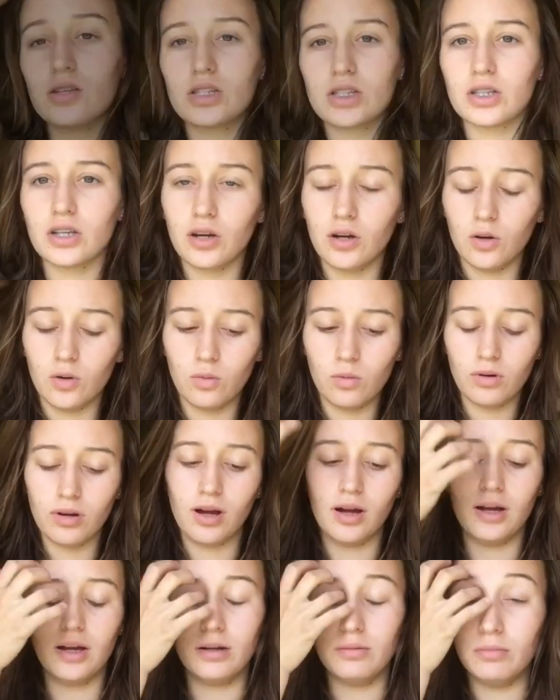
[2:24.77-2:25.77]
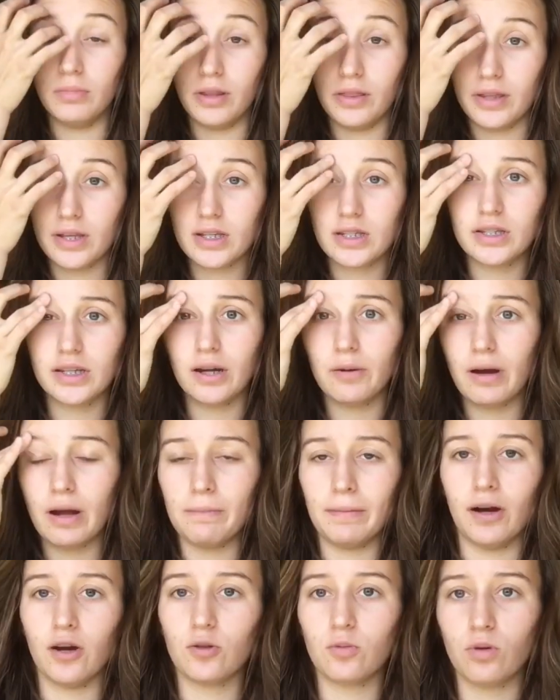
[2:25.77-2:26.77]
So this
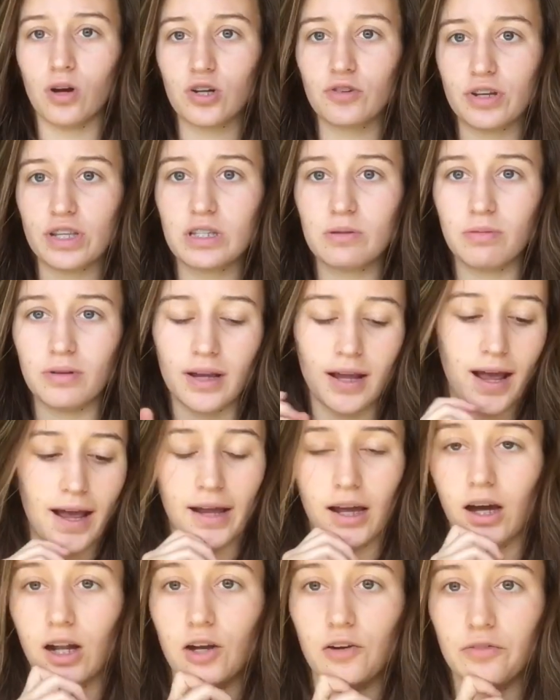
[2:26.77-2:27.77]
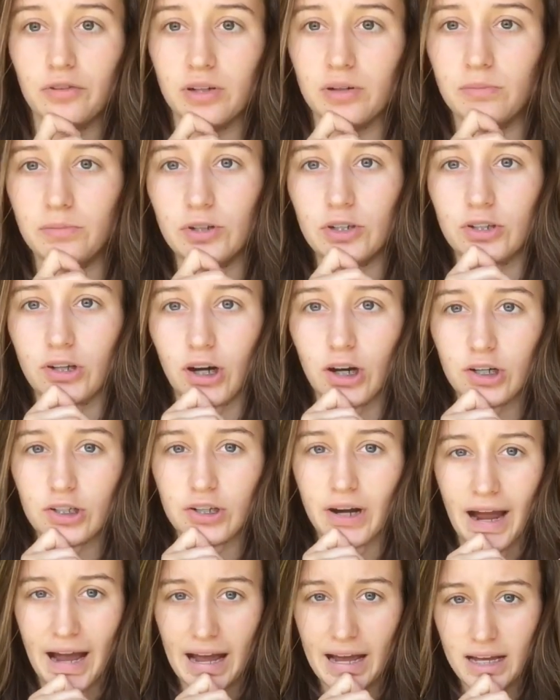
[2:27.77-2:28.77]
DIY mouthwash recipe, I got it from
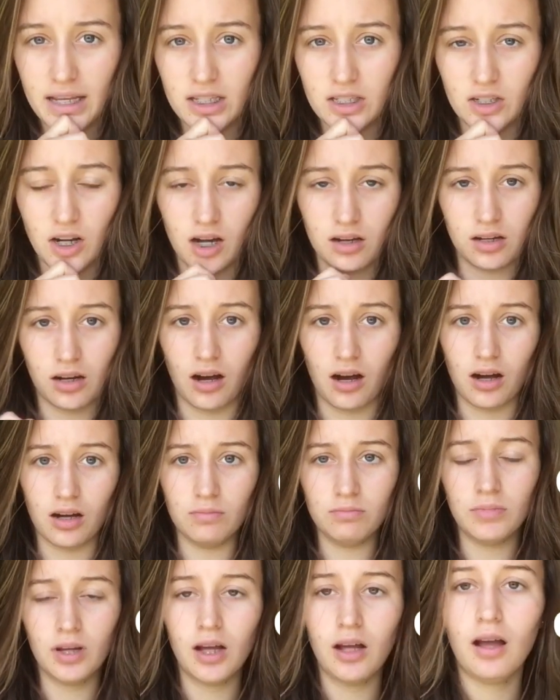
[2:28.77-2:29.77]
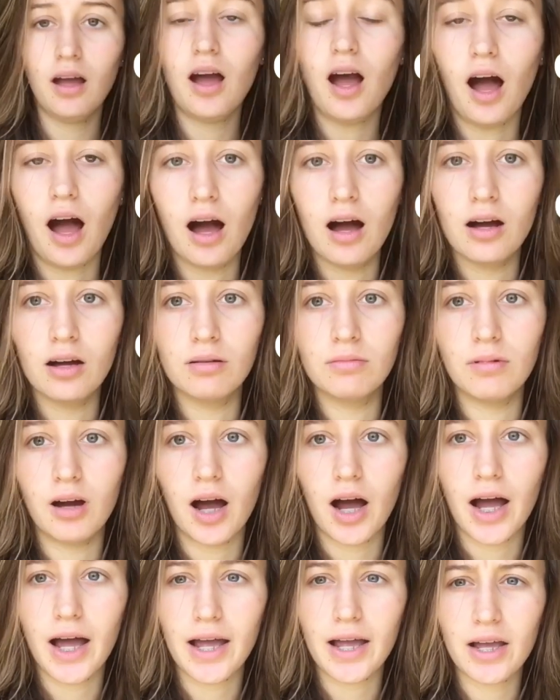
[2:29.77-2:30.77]
draxe.com.
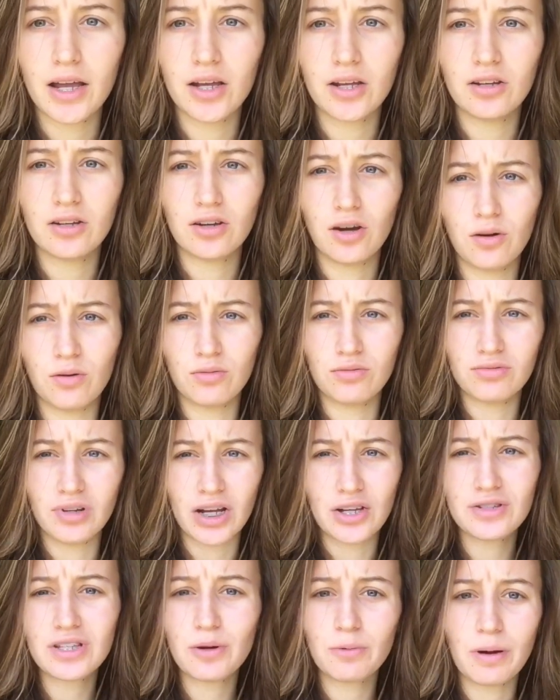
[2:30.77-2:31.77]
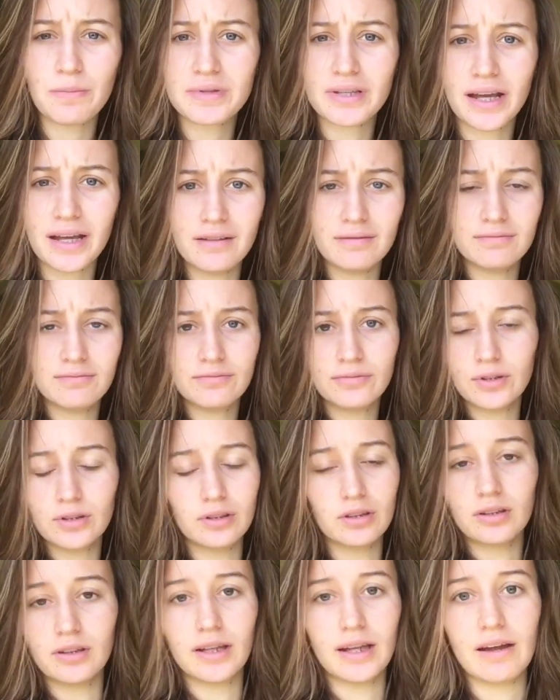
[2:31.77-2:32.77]
I use that website for
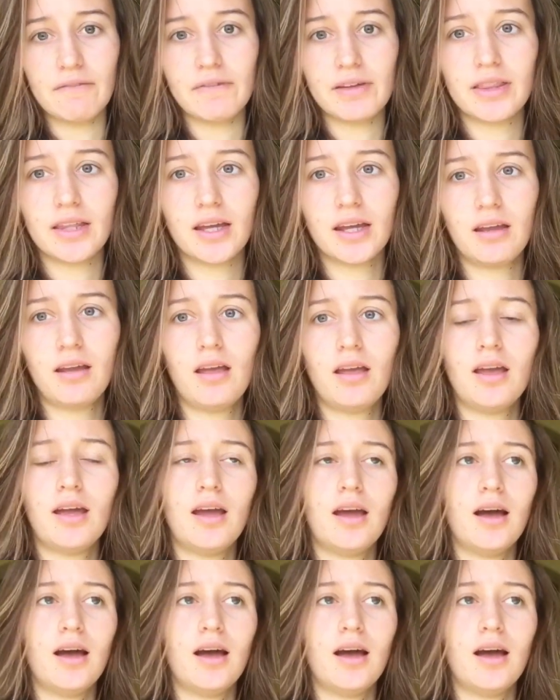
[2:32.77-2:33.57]
literally everything.